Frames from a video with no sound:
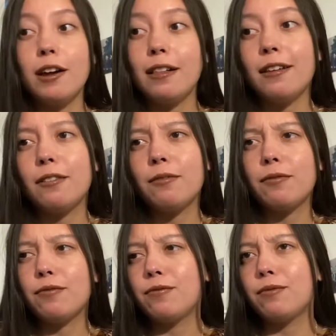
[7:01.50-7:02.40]
like of
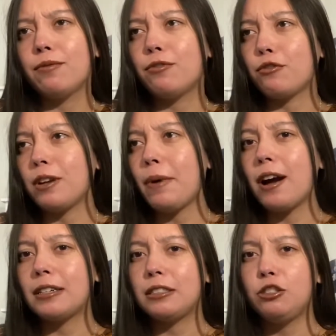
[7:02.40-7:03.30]
2
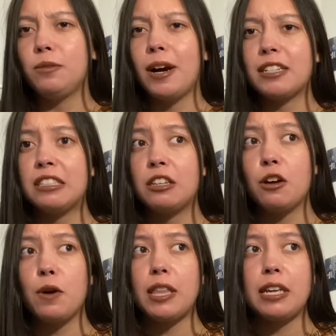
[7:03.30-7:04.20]
boxes
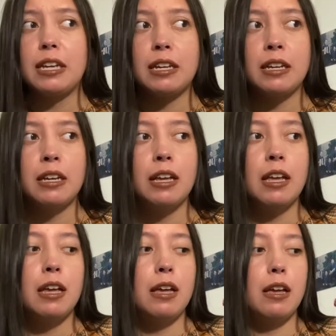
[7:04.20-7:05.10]
ago, I think.
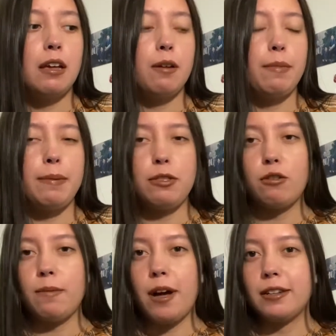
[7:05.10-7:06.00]
Maybe
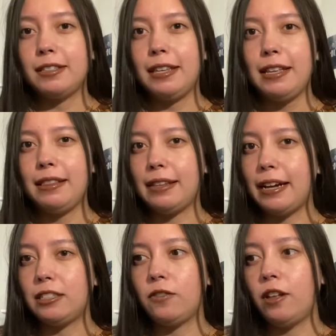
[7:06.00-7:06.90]
3 boxes, I think
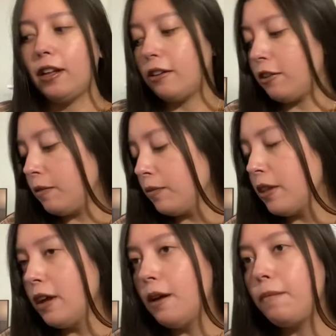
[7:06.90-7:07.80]
last fall, I don't know.
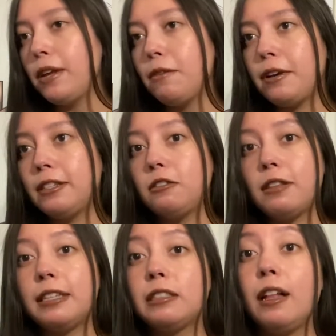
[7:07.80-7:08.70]
But anyways, so
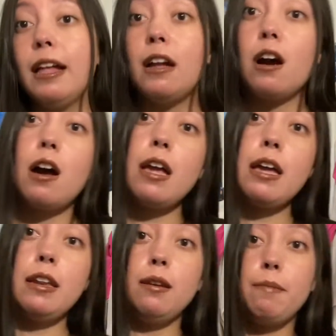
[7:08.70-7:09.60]
that's all I got
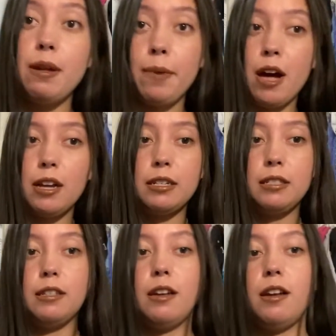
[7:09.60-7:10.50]
in my
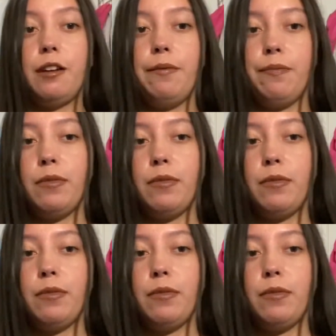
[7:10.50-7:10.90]
box. I